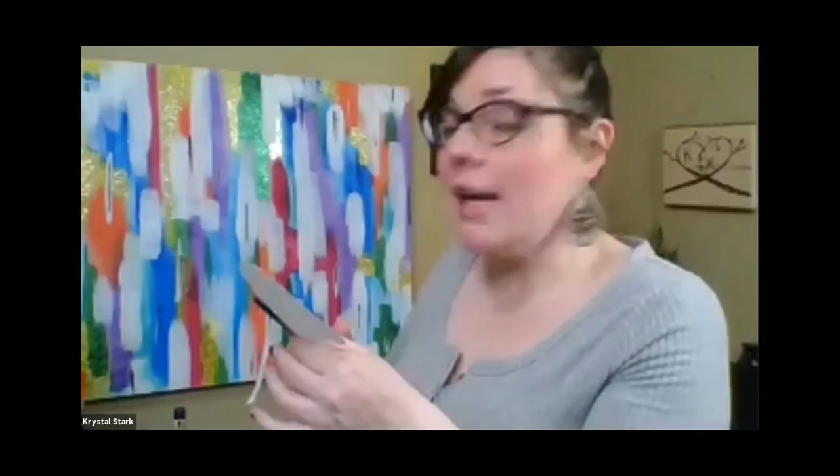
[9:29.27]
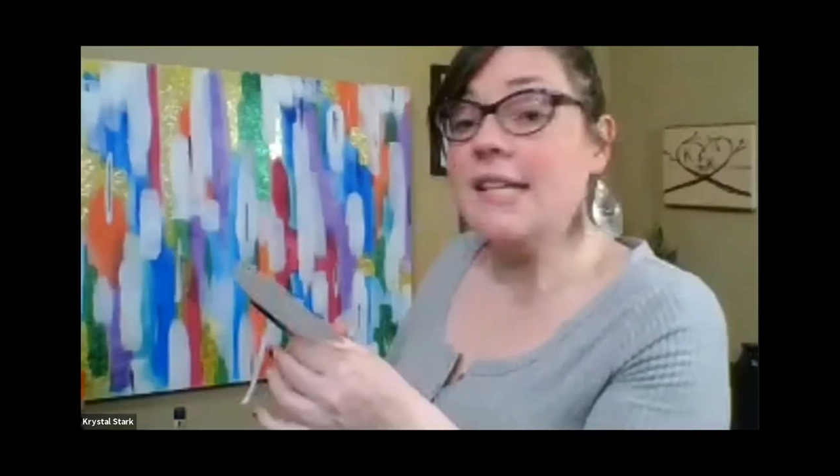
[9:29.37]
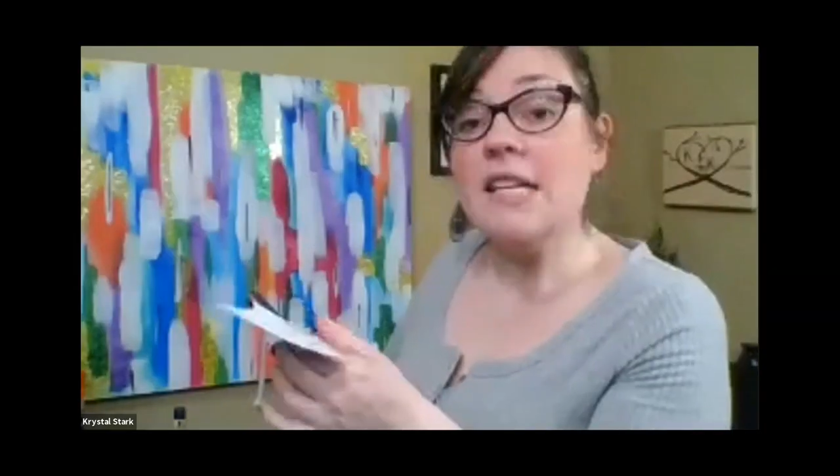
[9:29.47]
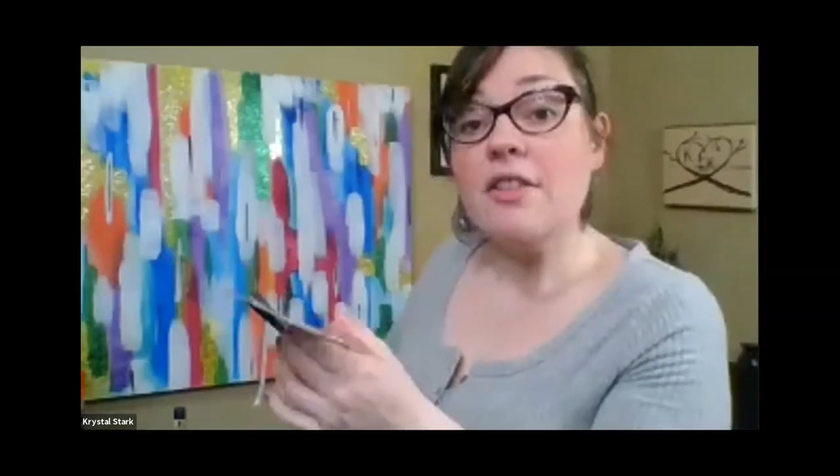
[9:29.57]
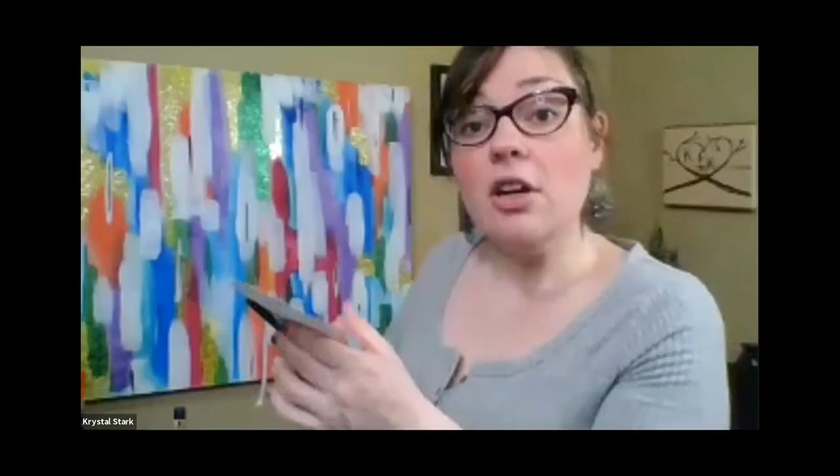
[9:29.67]

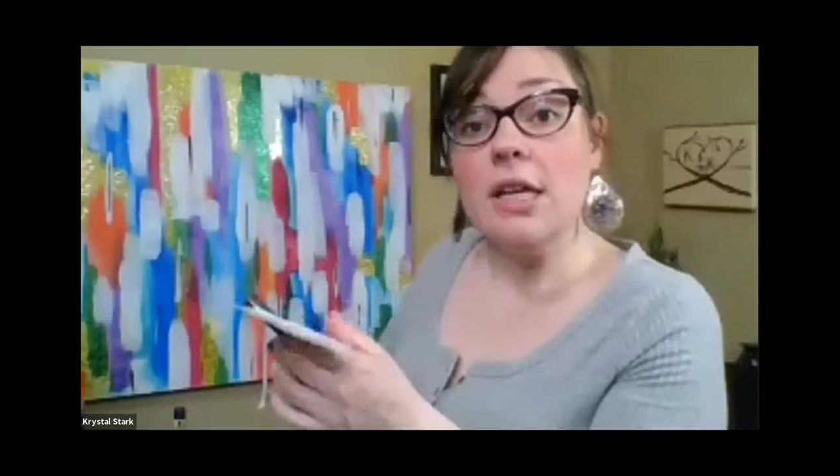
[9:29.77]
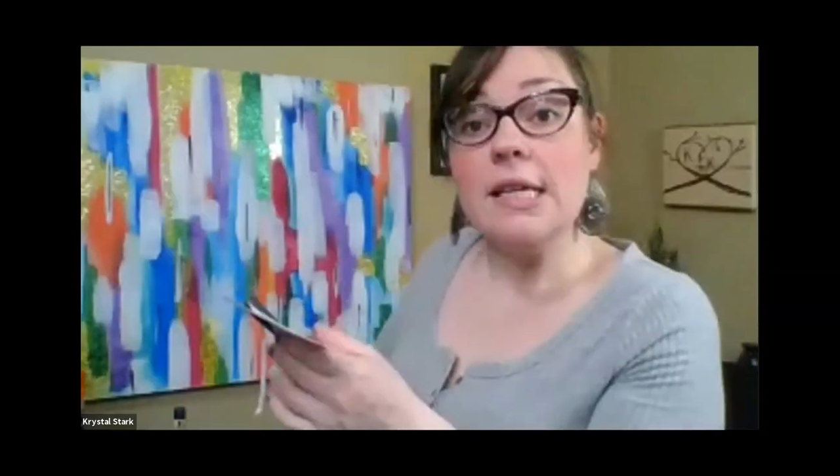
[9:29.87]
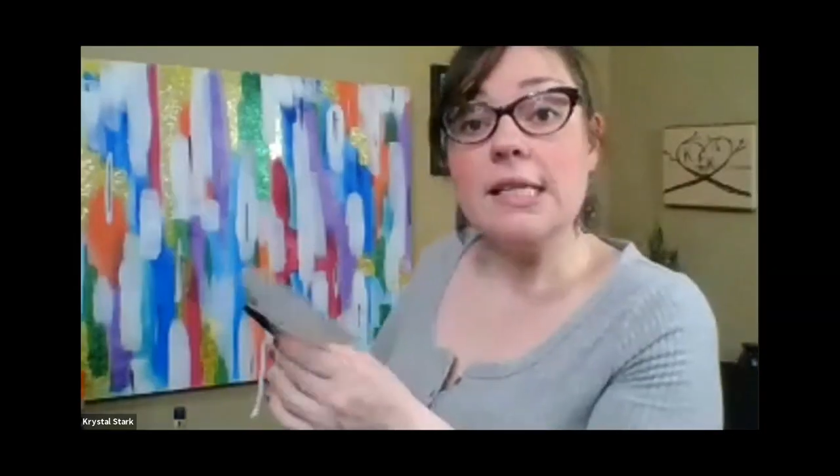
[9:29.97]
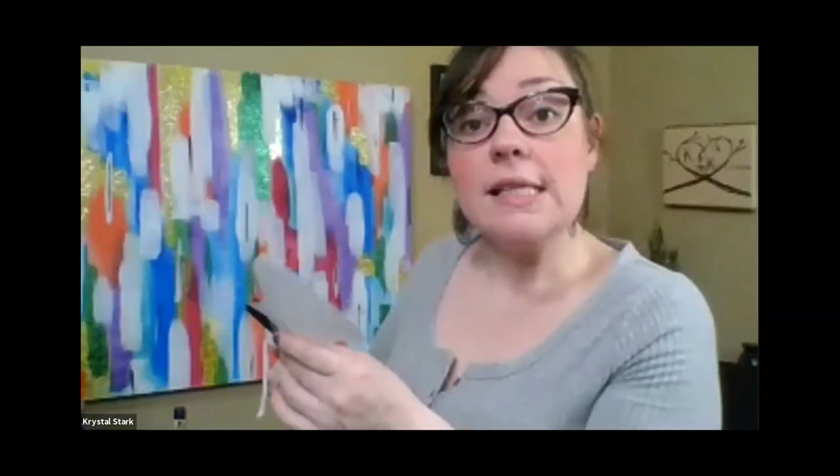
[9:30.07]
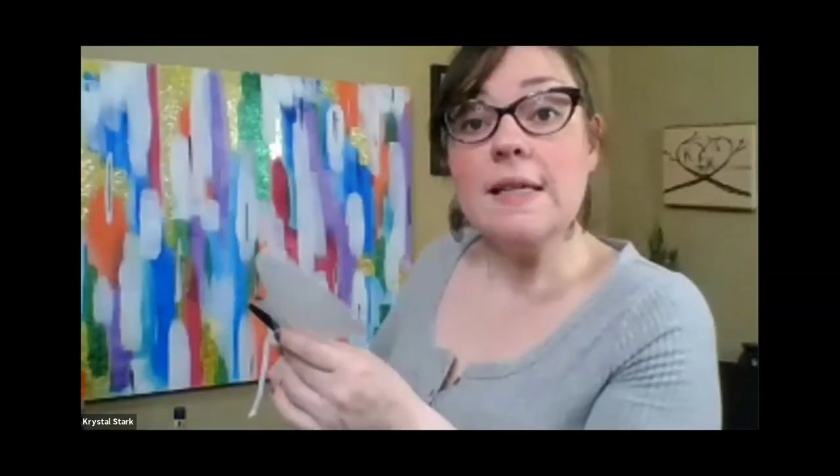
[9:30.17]

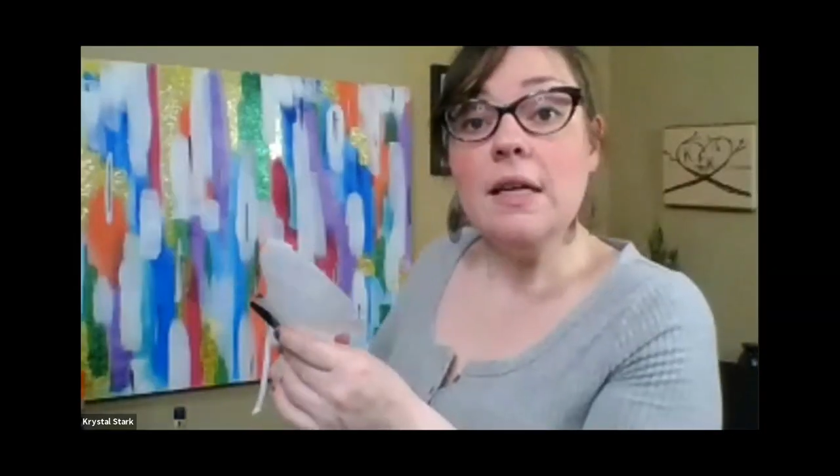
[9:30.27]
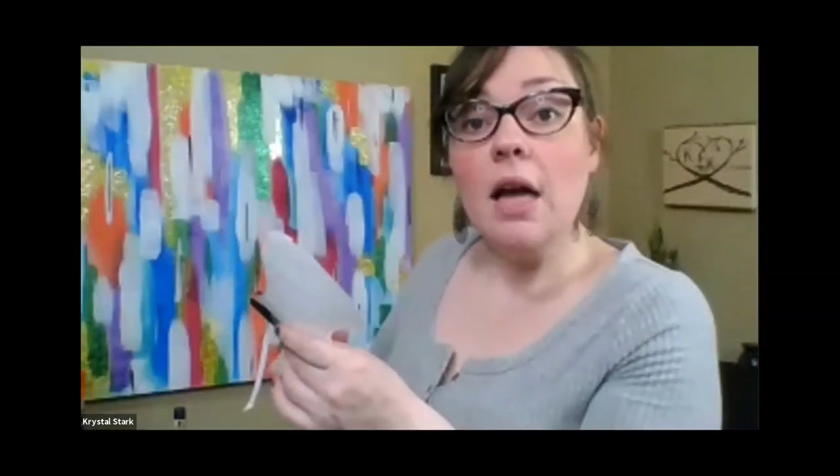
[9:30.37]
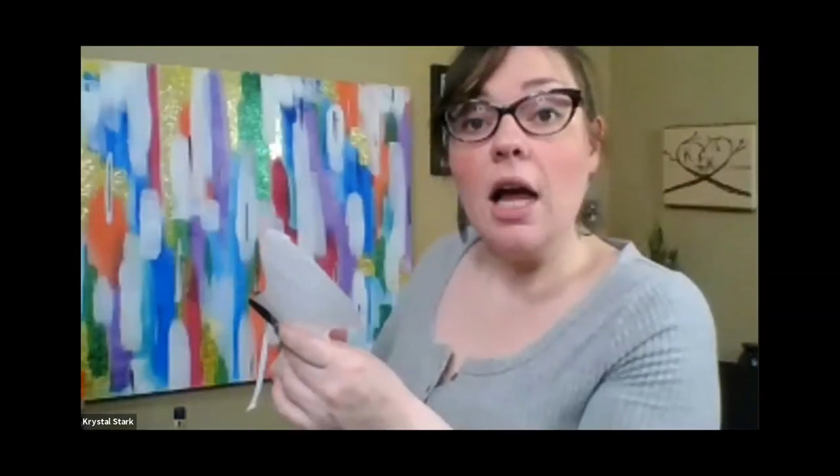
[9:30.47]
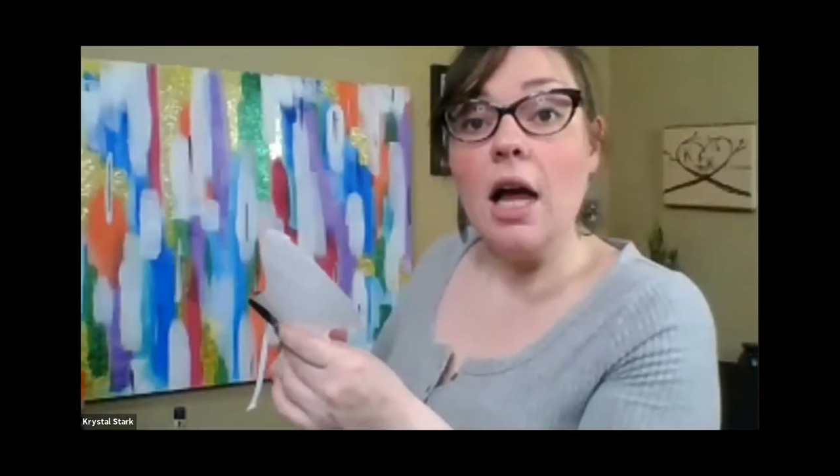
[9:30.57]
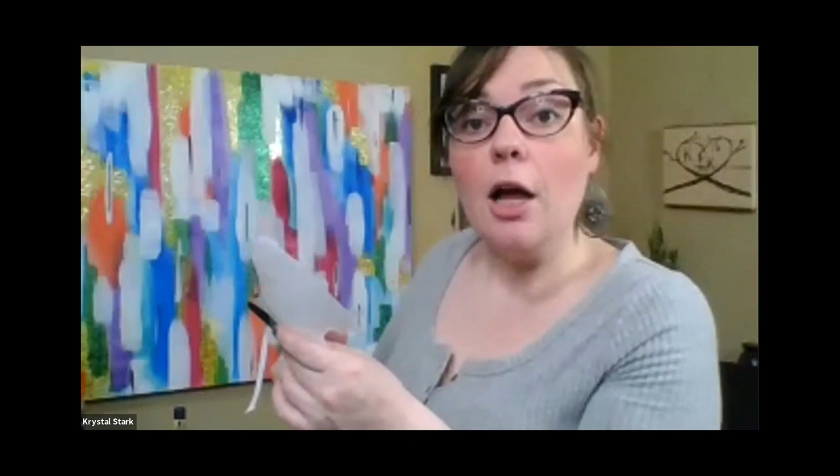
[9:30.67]
1930s.
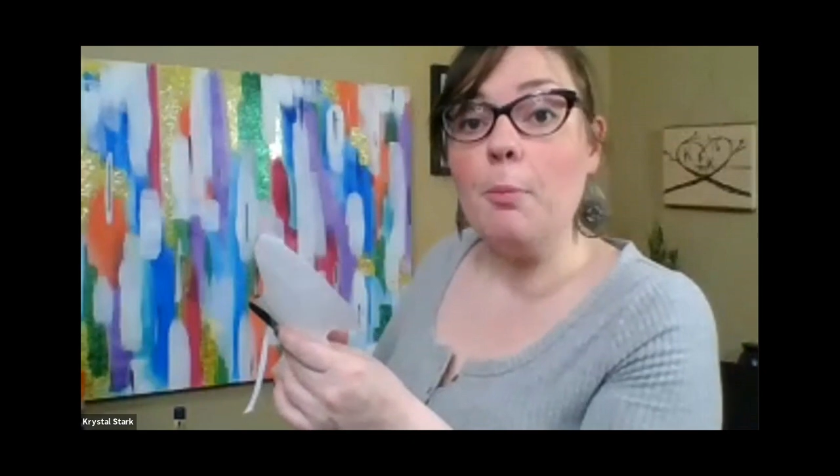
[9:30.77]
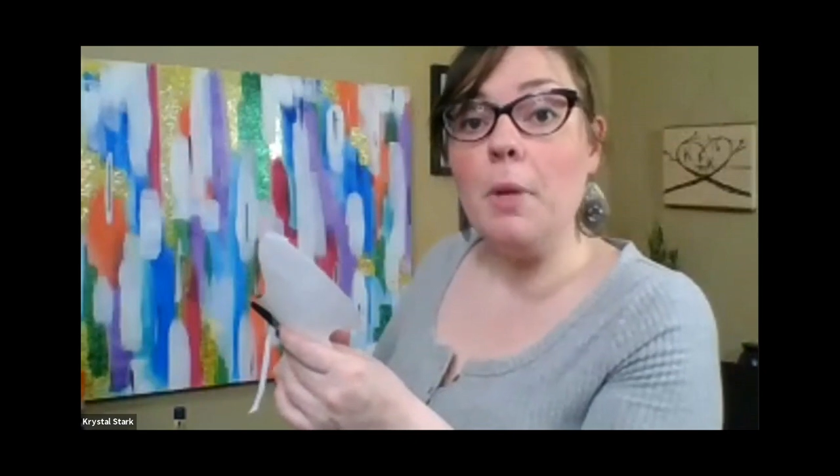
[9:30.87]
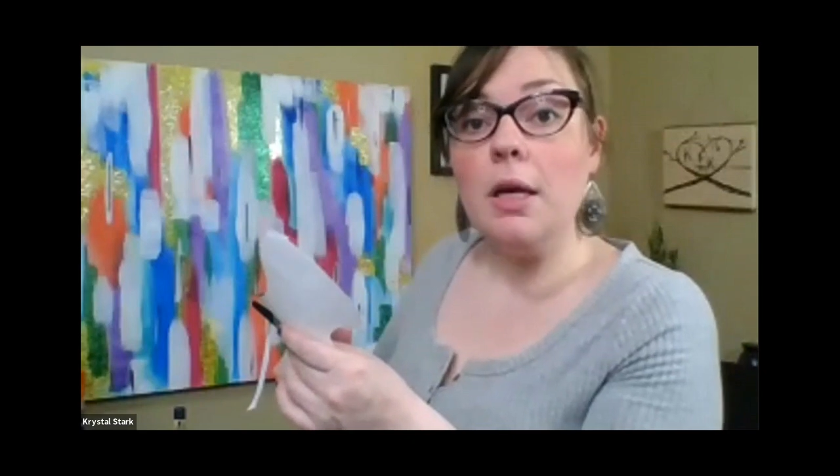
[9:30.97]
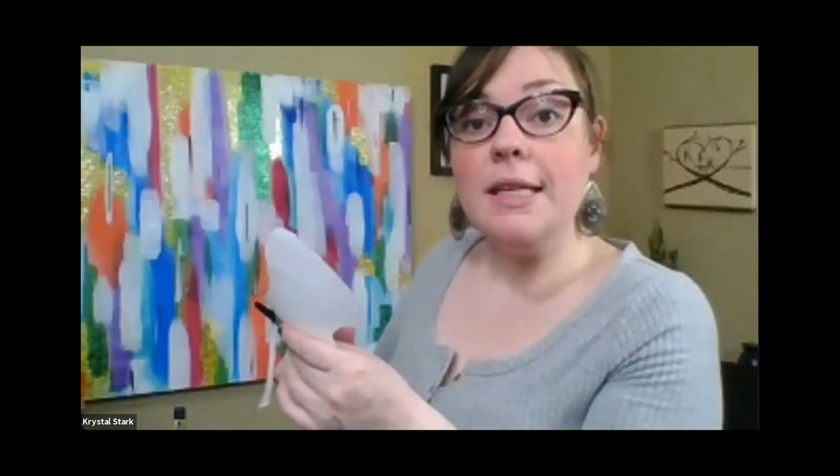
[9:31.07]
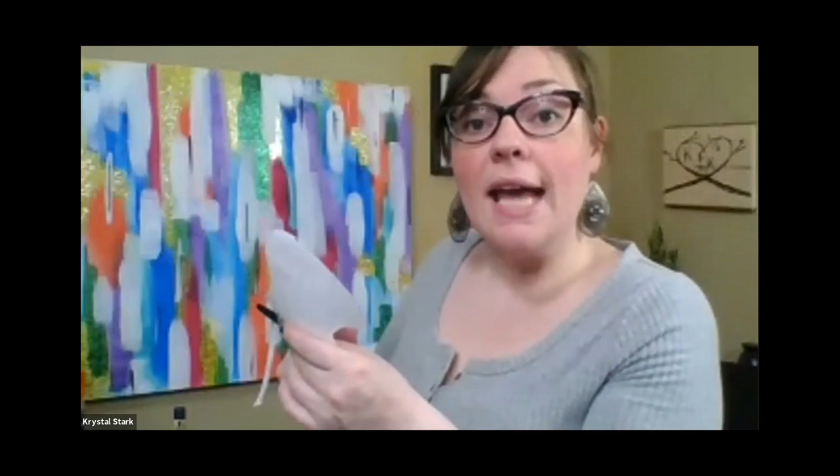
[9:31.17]

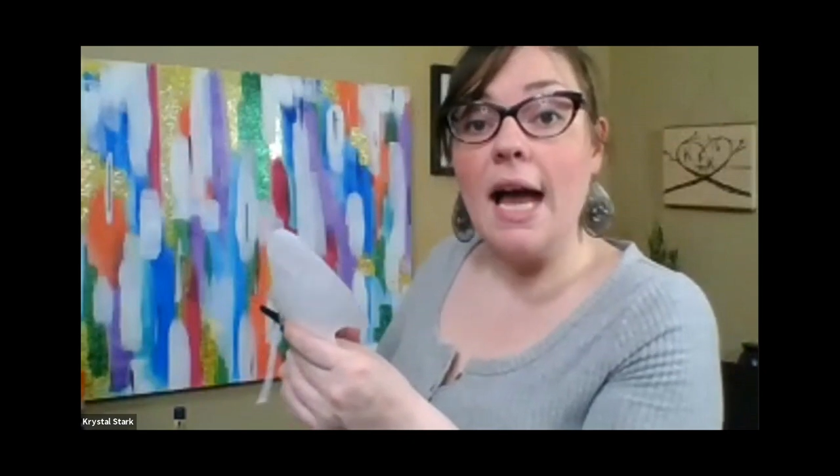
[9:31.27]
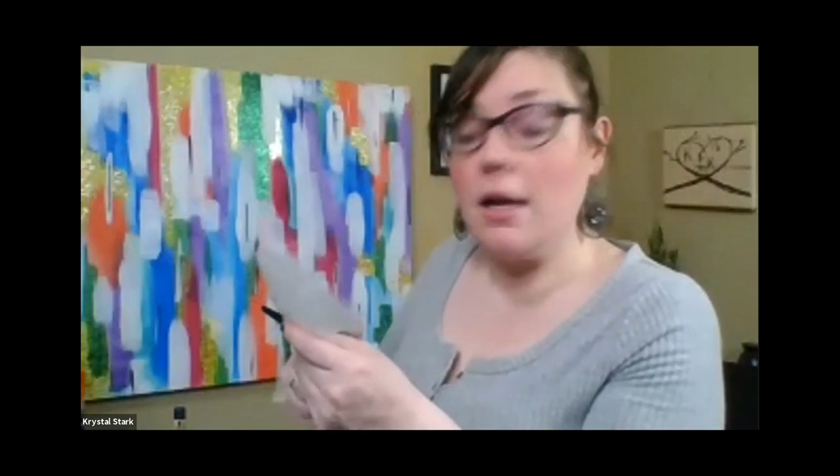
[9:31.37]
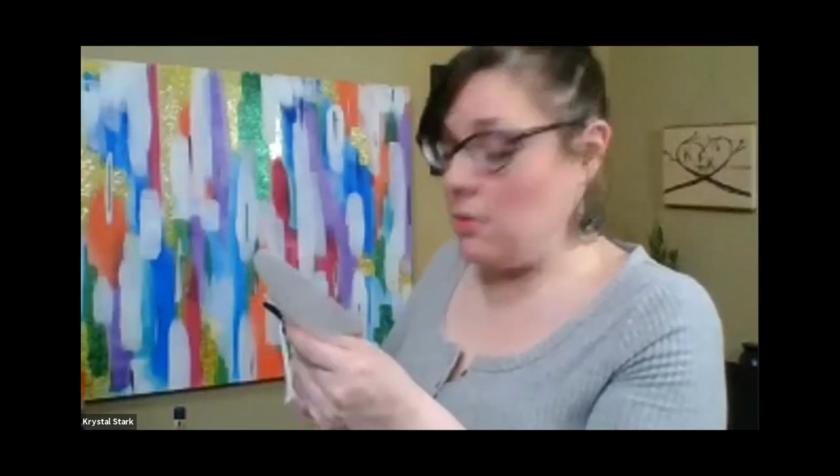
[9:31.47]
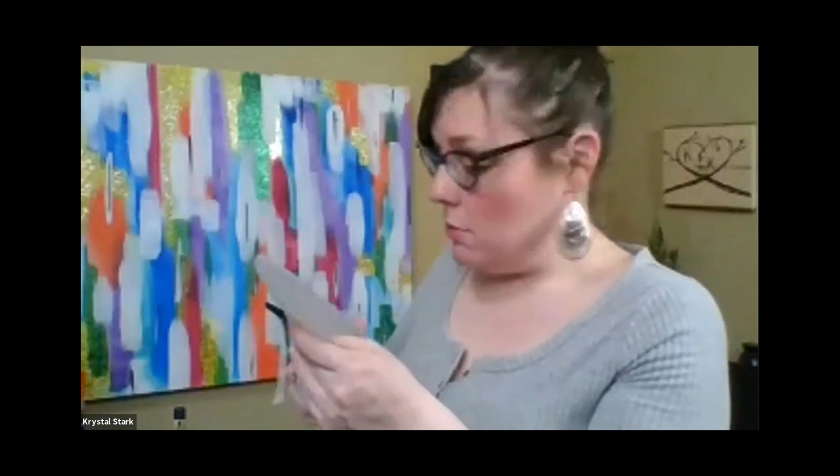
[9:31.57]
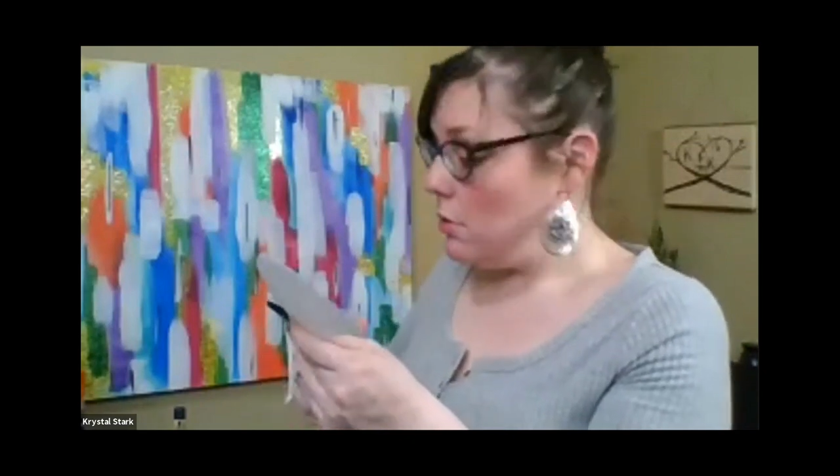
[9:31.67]
Yeah,